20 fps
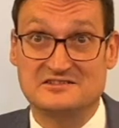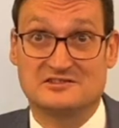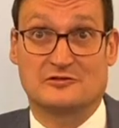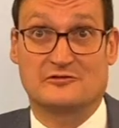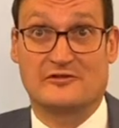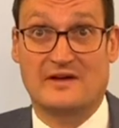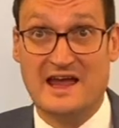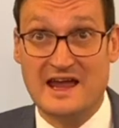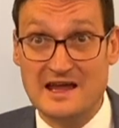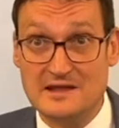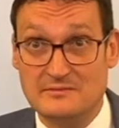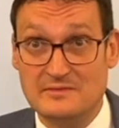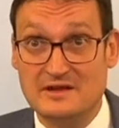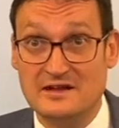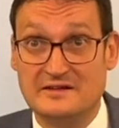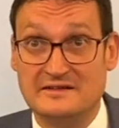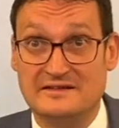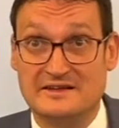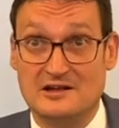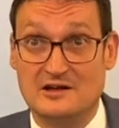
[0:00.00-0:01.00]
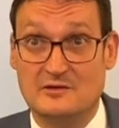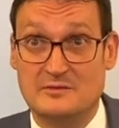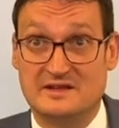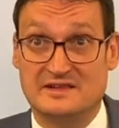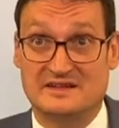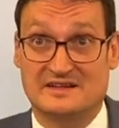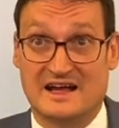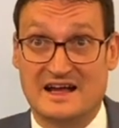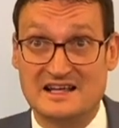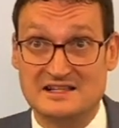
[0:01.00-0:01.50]
of 8 million
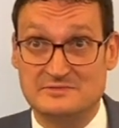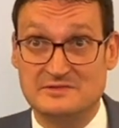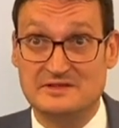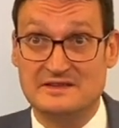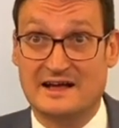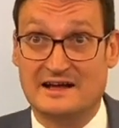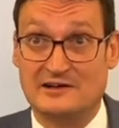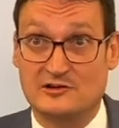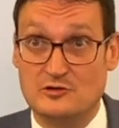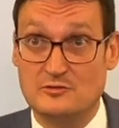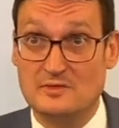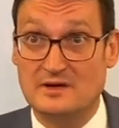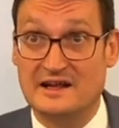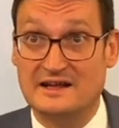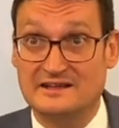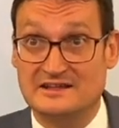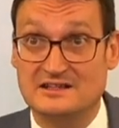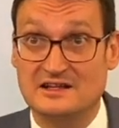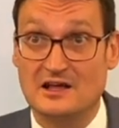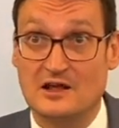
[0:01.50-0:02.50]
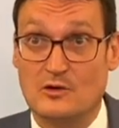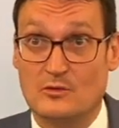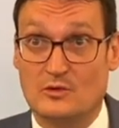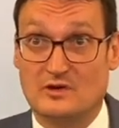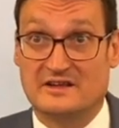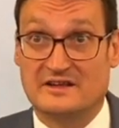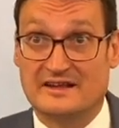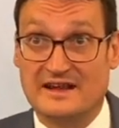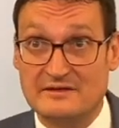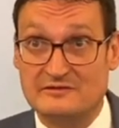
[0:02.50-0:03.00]
kilometers has been accumulated
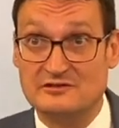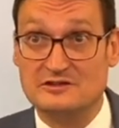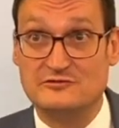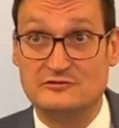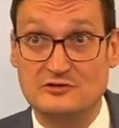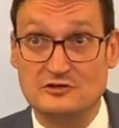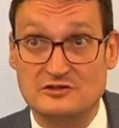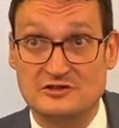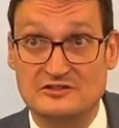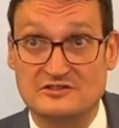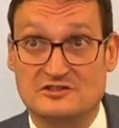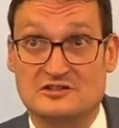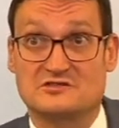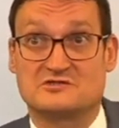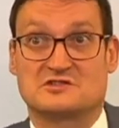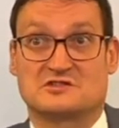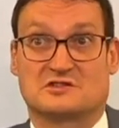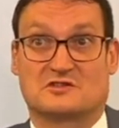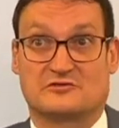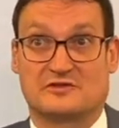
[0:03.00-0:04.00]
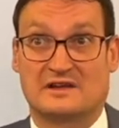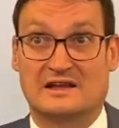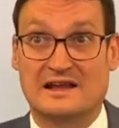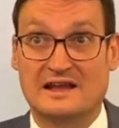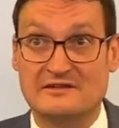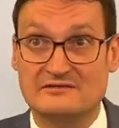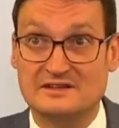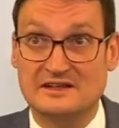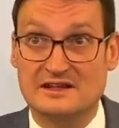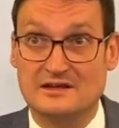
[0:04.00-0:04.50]
with an average fuel consumption of
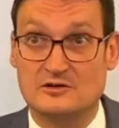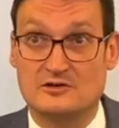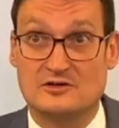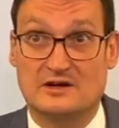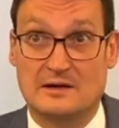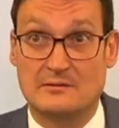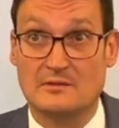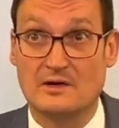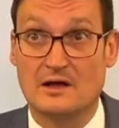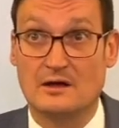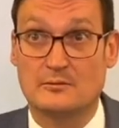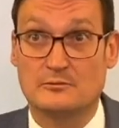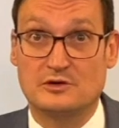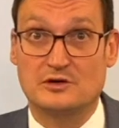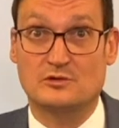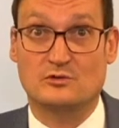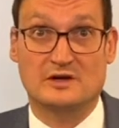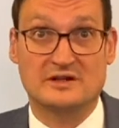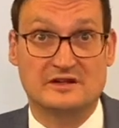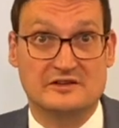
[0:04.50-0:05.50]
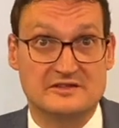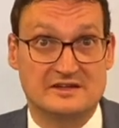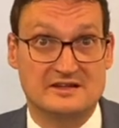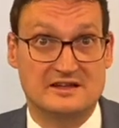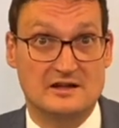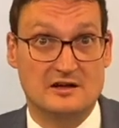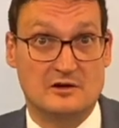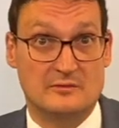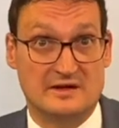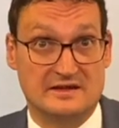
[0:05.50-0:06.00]
11 kg per 100
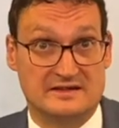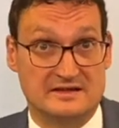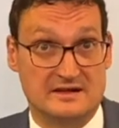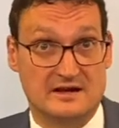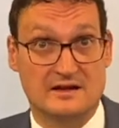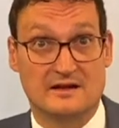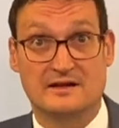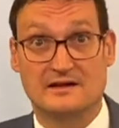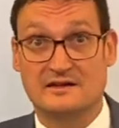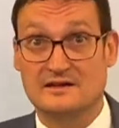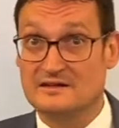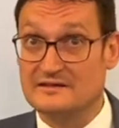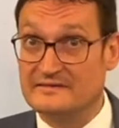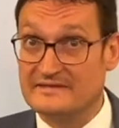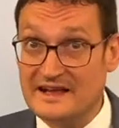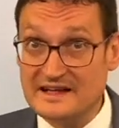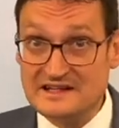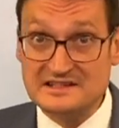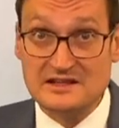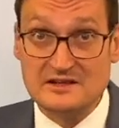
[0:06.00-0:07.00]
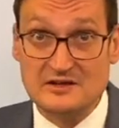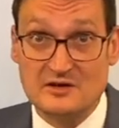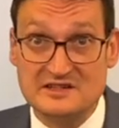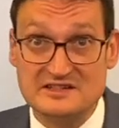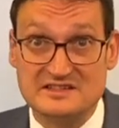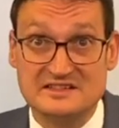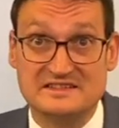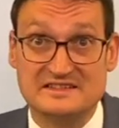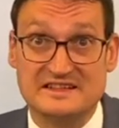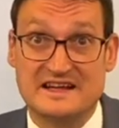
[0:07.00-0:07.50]
km. Next
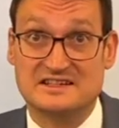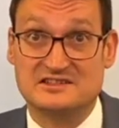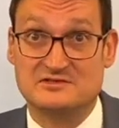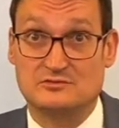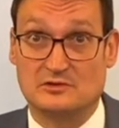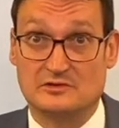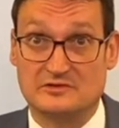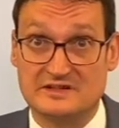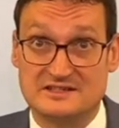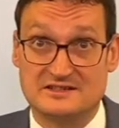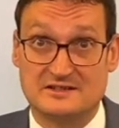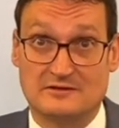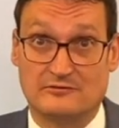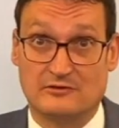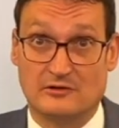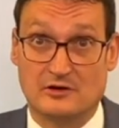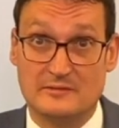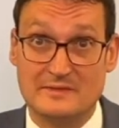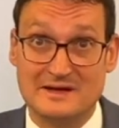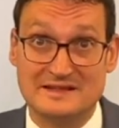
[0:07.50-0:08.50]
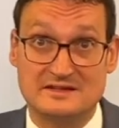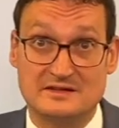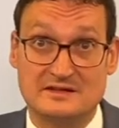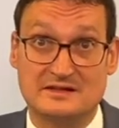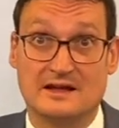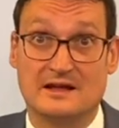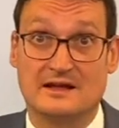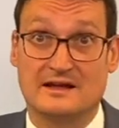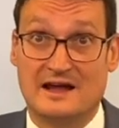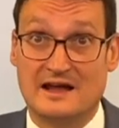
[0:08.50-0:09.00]
generation stacks will reach a
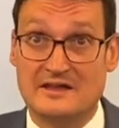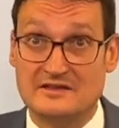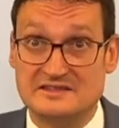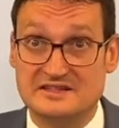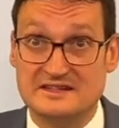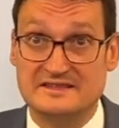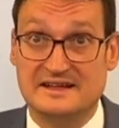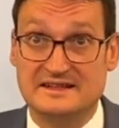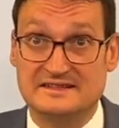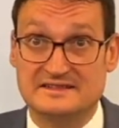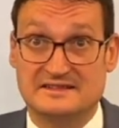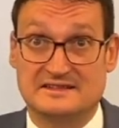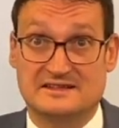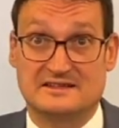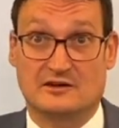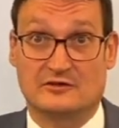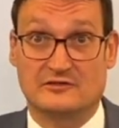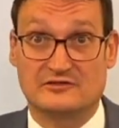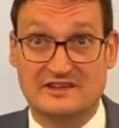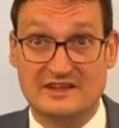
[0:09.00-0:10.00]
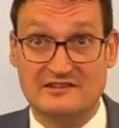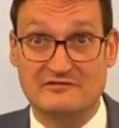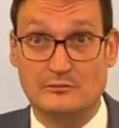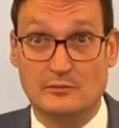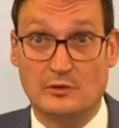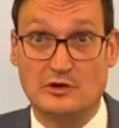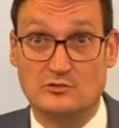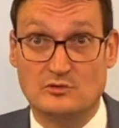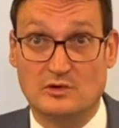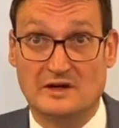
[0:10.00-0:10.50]
volumetric energy density of
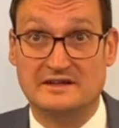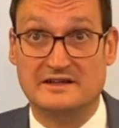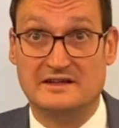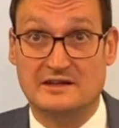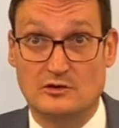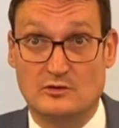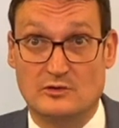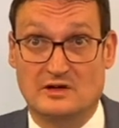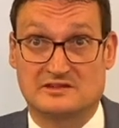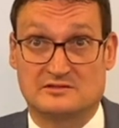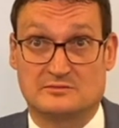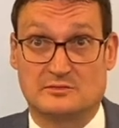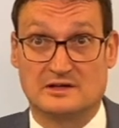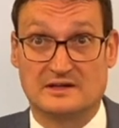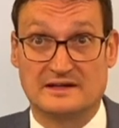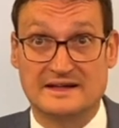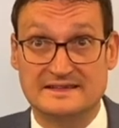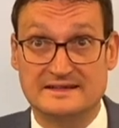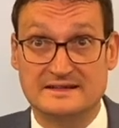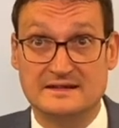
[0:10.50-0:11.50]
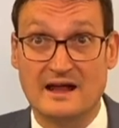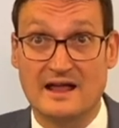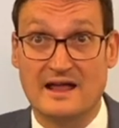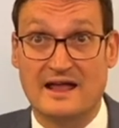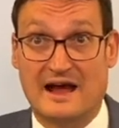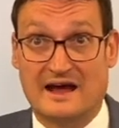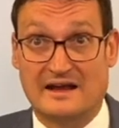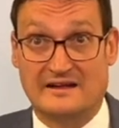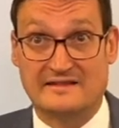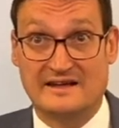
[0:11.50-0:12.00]
7.1 kW per liter
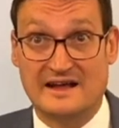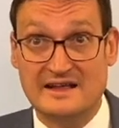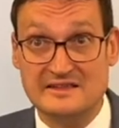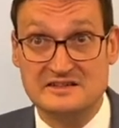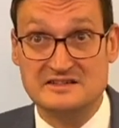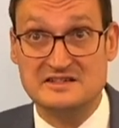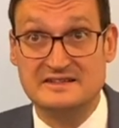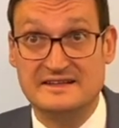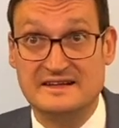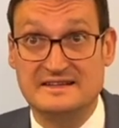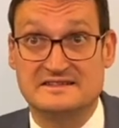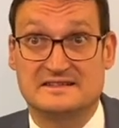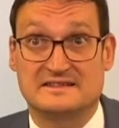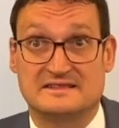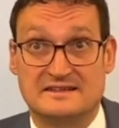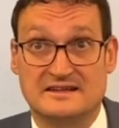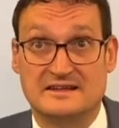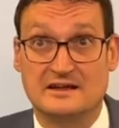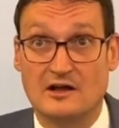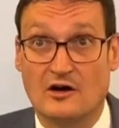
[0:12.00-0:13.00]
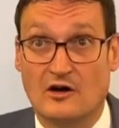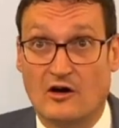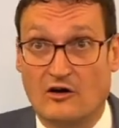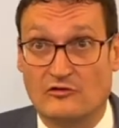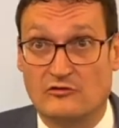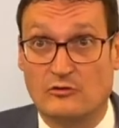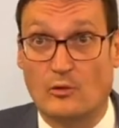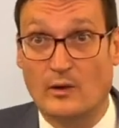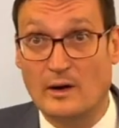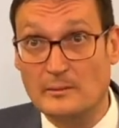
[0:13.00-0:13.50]
and an energy density
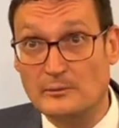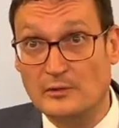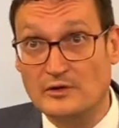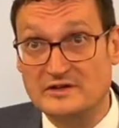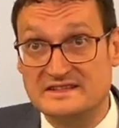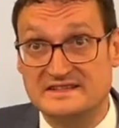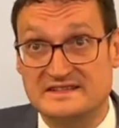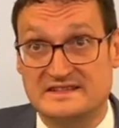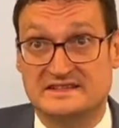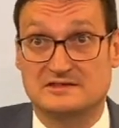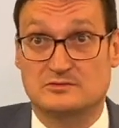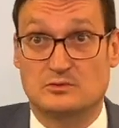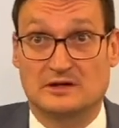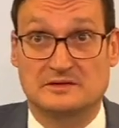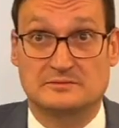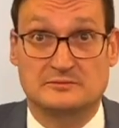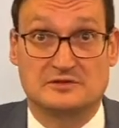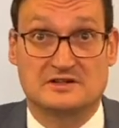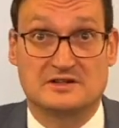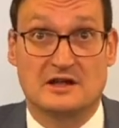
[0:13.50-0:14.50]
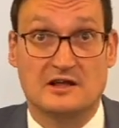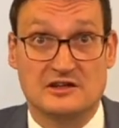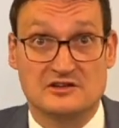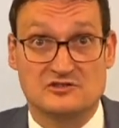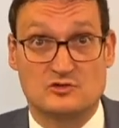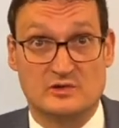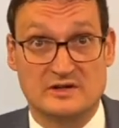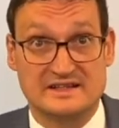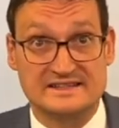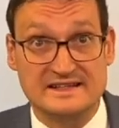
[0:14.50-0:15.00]
of 1.6 watt per
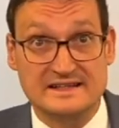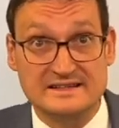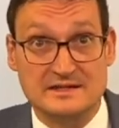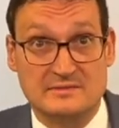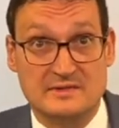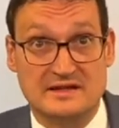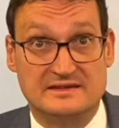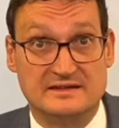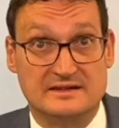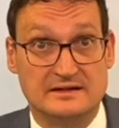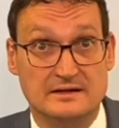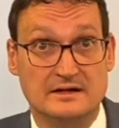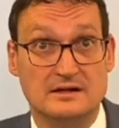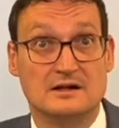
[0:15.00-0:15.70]
square centimeter.